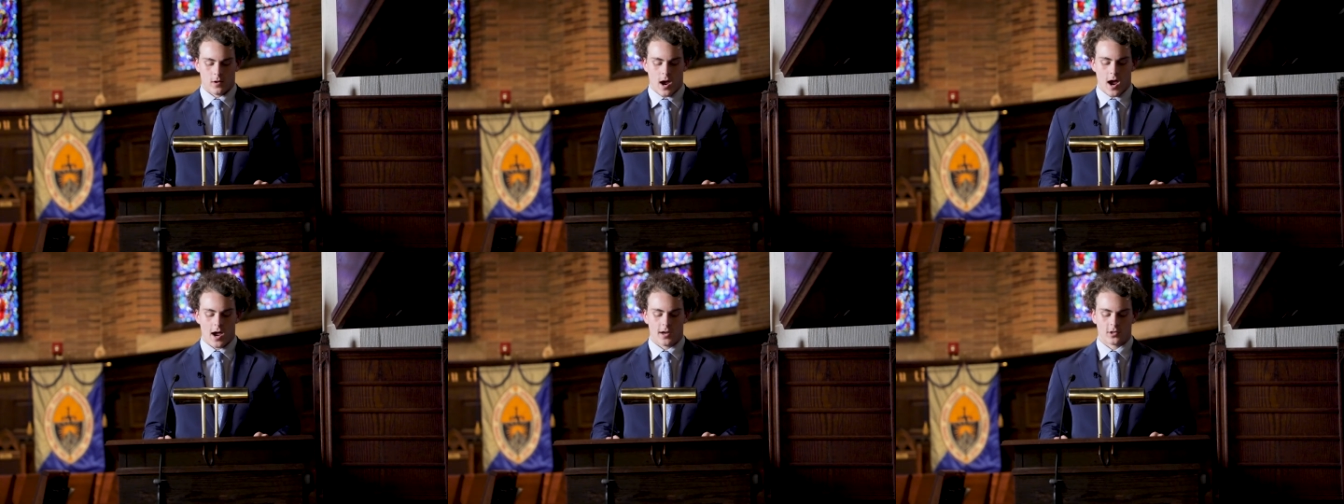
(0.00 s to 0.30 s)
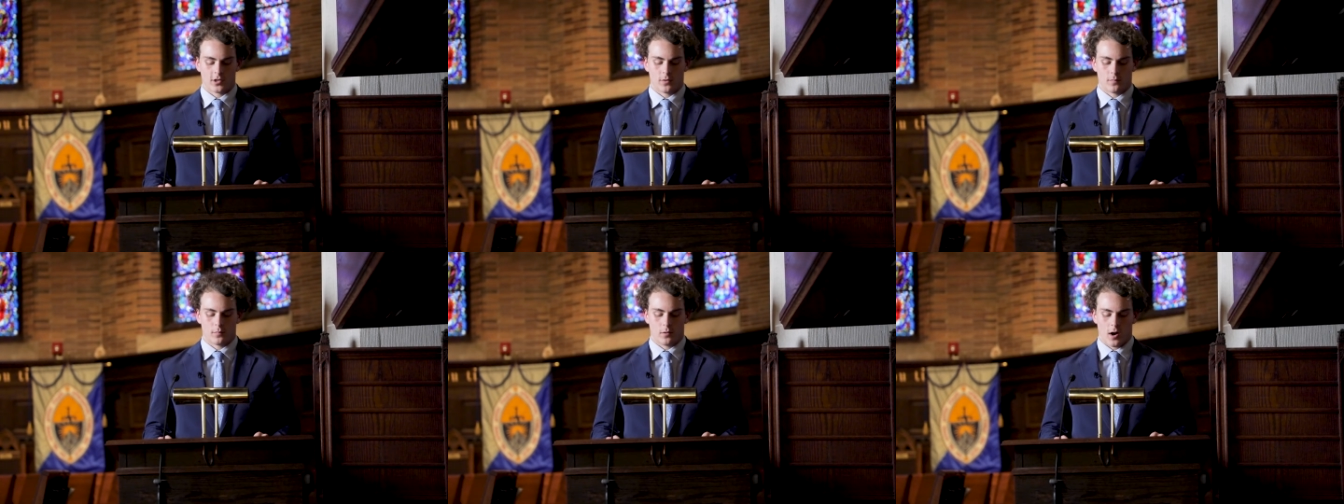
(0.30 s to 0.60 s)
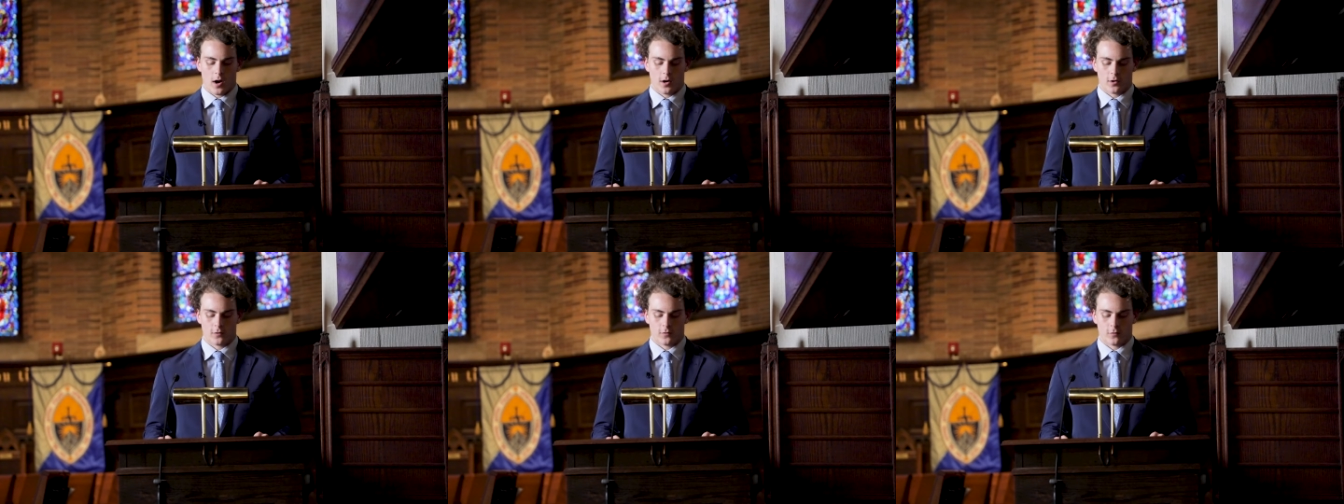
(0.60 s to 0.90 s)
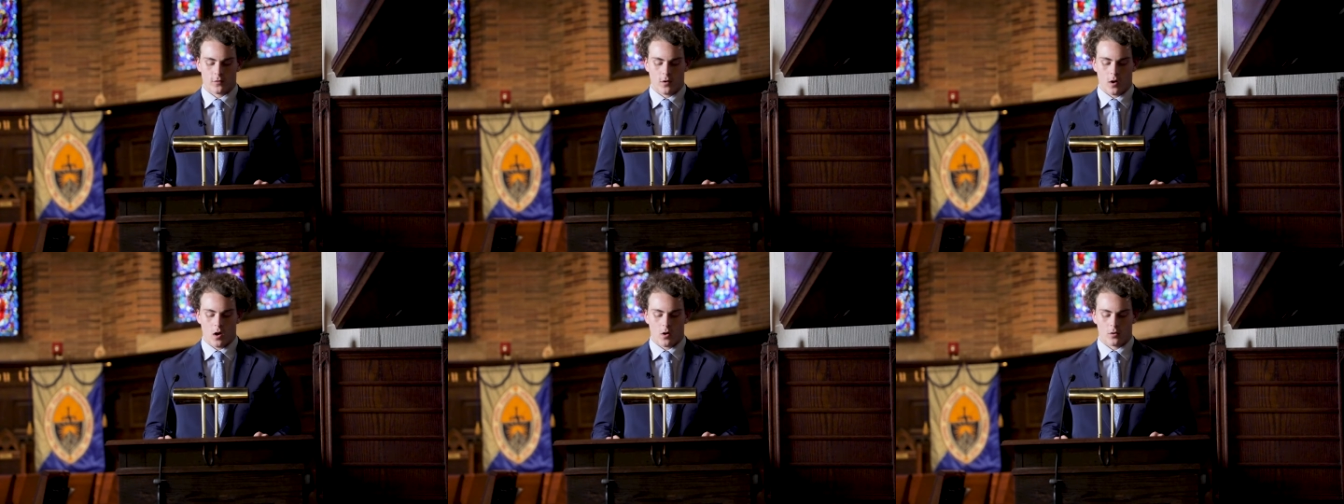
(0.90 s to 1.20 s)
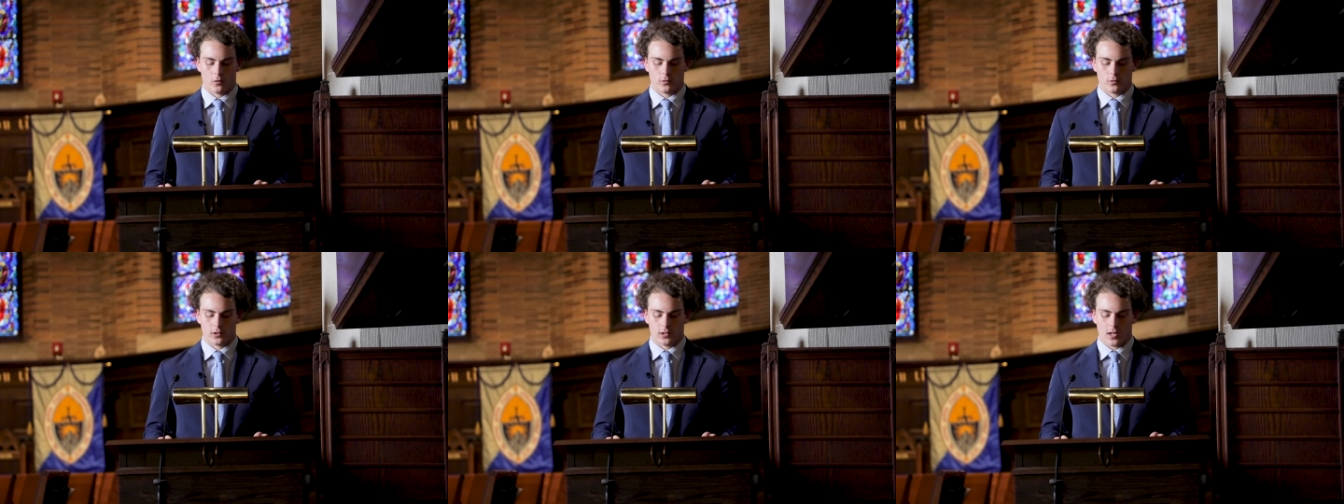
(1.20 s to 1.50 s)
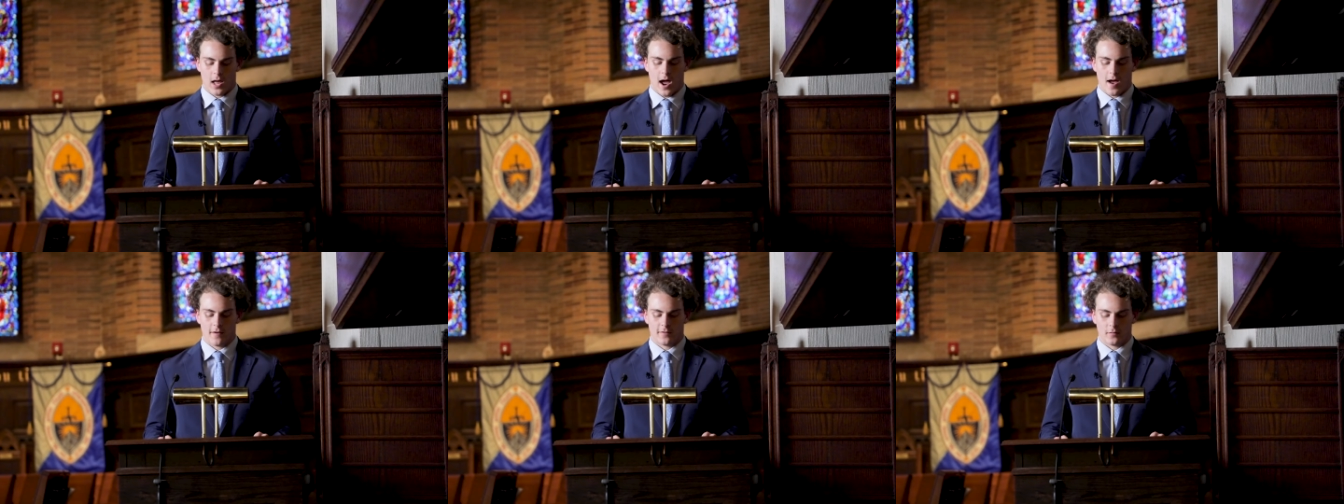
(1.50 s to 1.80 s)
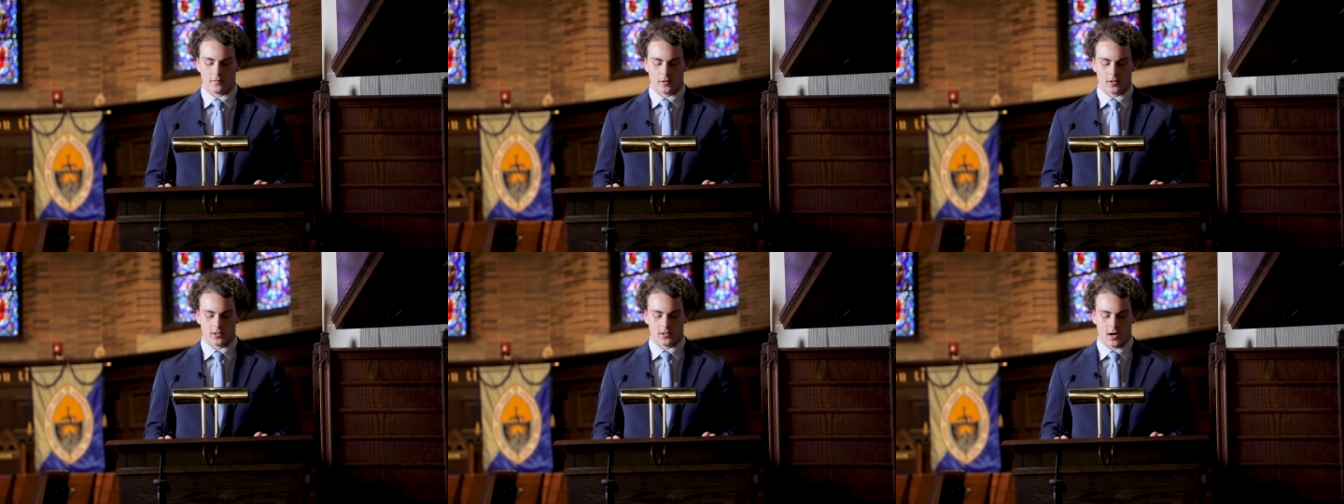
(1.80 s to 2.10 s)
I ask your prayers for all whose lives
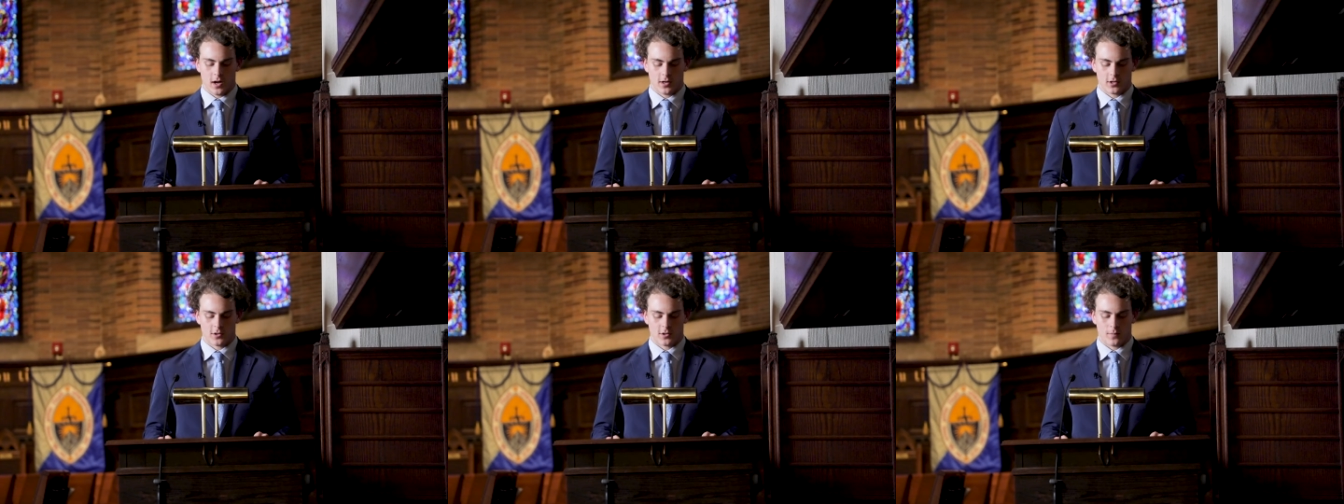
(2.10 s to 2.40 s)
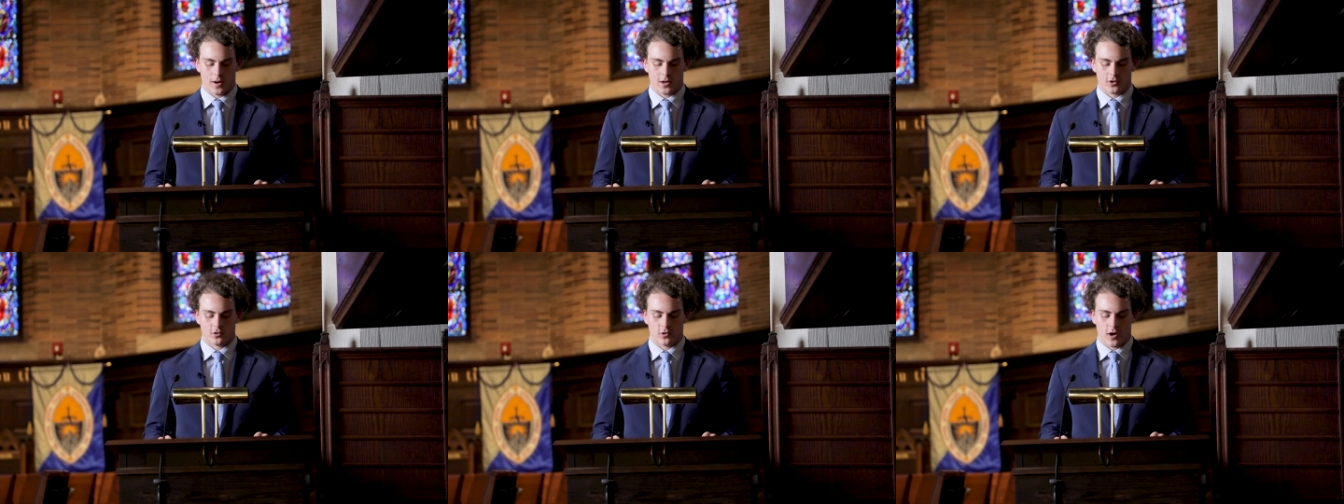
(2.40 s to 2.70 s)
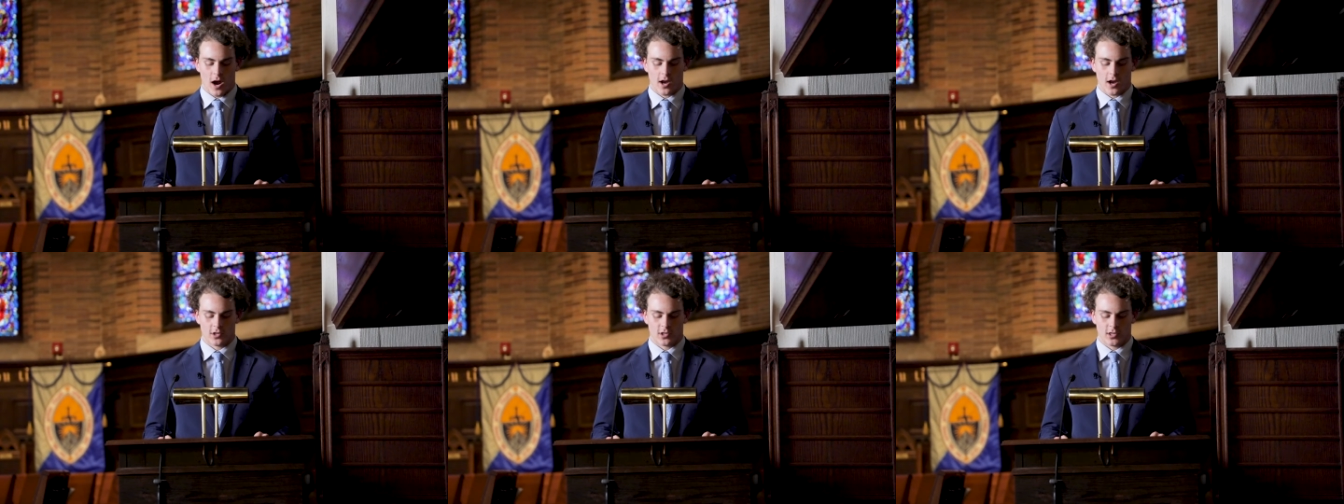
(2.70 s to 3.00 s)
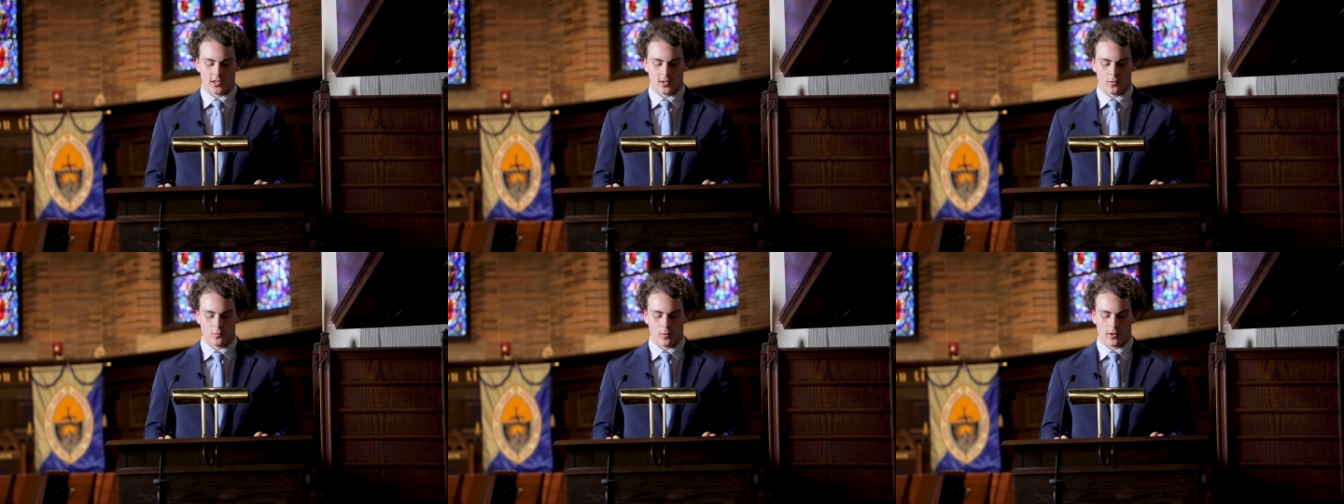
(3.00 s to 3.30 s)
have been touched by tragedy,